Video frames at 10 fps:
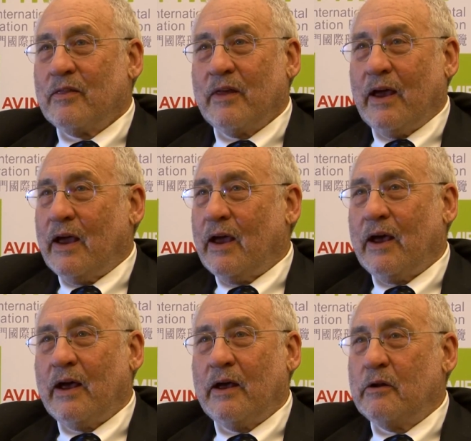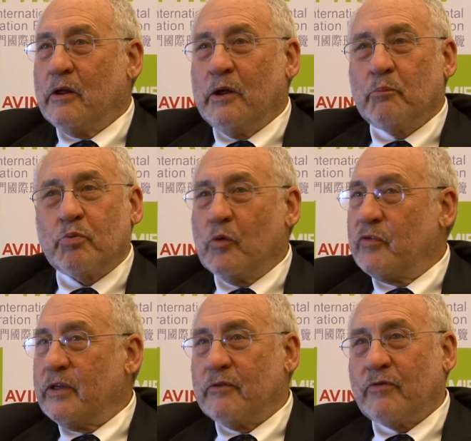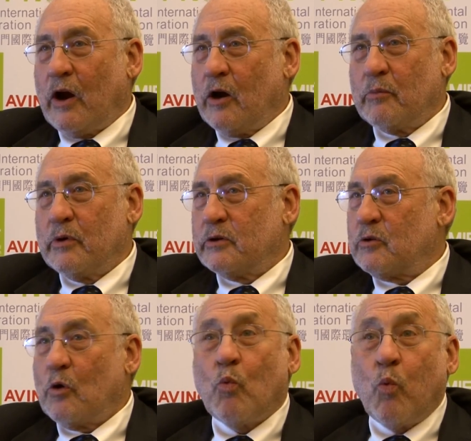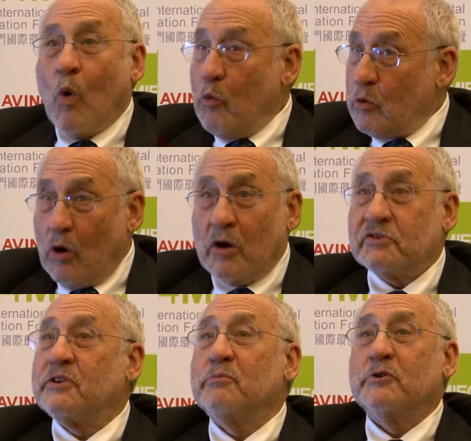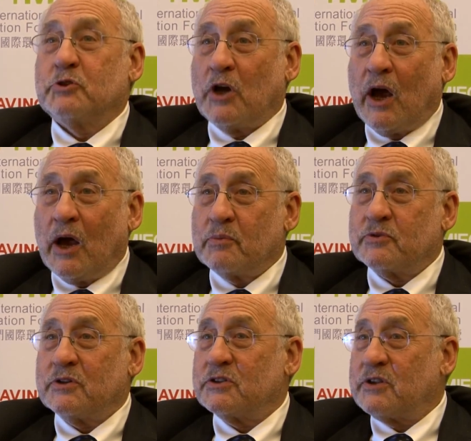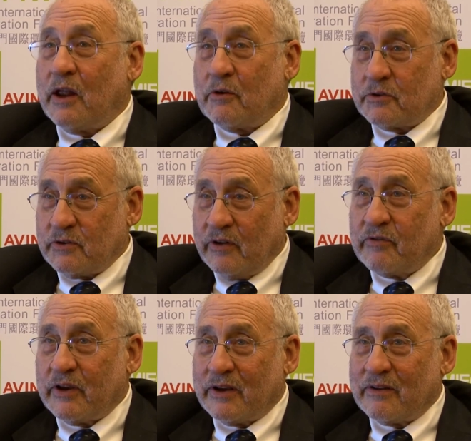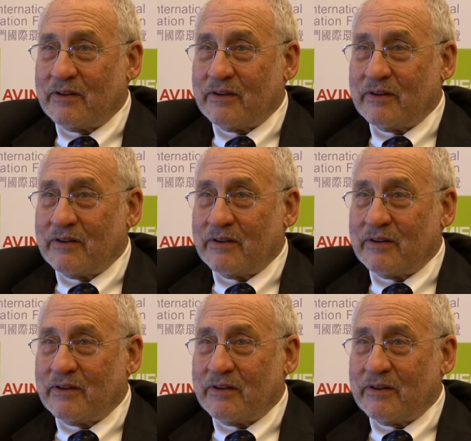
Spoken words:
that improving the environment won't cost them the jobs and standards of living,